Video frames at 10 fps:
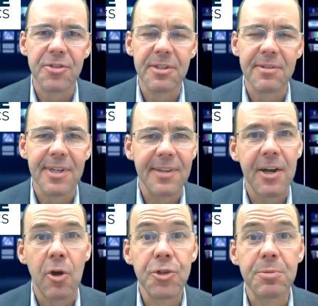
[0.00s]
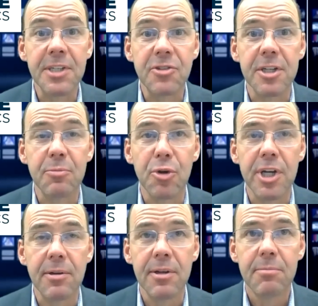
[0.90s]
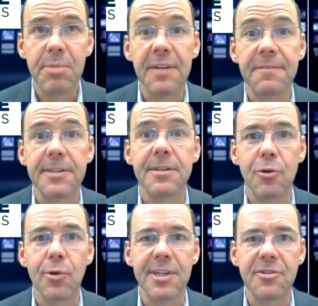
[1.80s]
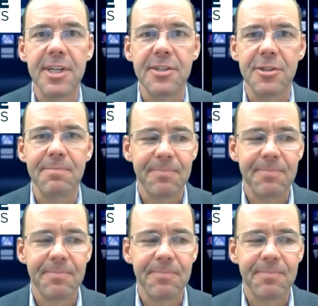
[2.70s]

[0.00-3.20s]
And that ultimately is going to bring benefit to the organization.